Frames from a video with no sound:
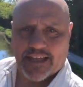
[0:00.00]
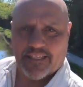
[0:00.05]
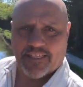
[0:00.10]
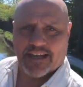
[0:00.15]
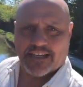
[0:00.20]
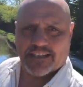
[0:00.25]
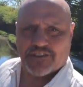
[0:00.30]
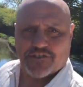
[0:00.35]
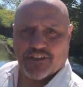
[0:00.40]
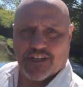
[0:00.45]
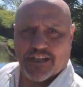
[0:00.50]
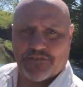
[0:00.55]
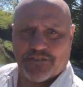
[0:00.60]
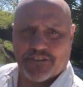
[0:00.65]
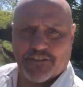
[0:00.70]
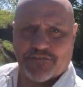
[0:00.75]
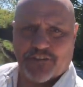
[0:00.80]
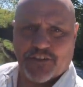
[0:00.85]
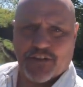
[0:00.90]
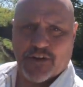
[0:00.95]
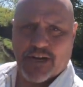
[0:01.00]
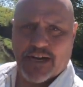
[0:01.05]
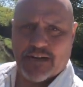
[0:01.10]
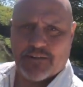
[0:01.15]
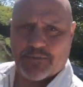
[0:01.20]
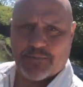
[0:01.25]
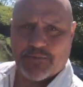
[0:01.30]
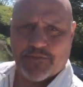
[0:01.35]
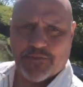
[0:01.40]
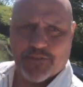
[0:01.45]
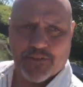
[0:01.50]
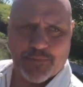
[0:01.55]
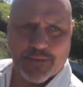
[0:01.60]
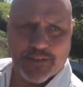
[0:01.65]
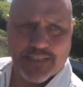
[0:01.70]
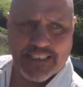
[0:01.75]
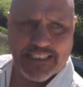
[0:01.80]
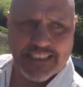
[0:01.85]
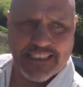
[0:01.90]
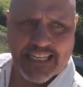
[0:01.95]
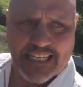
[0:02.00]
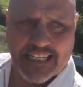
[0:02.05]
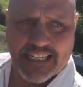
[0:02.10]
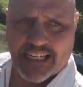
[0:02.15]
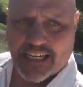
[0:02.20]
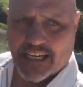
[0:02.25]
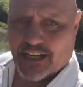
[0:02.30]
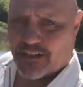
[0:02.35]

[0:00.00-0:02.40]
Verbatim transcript: letting that dry for a few hours before putting the second